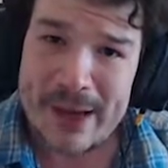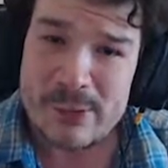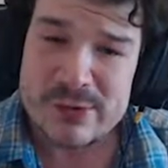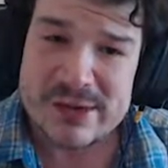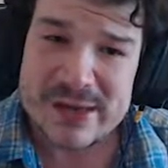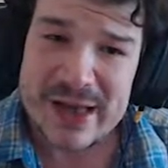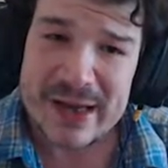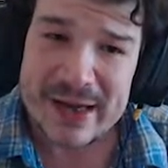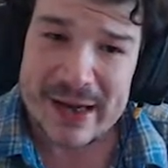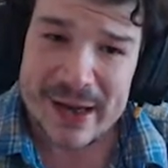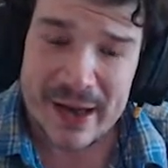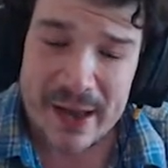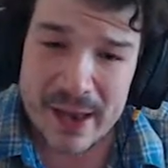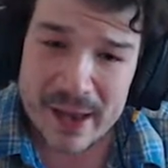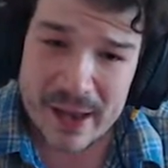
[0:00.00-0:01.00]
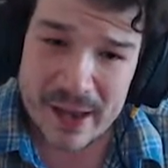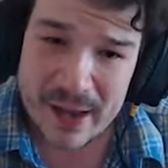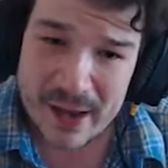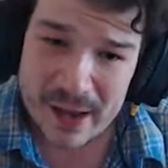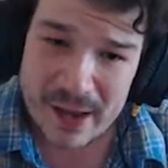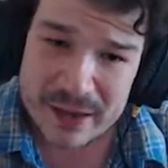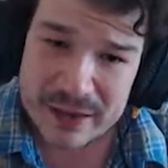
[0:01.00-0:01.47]
Outstanding,
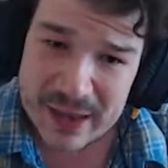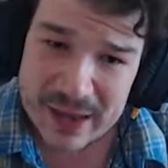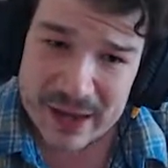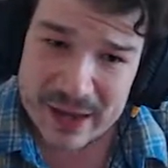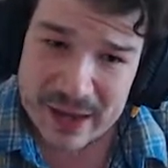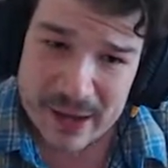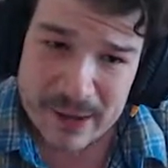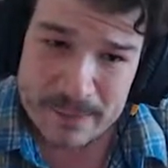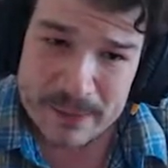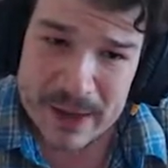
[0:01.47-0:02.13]
I think.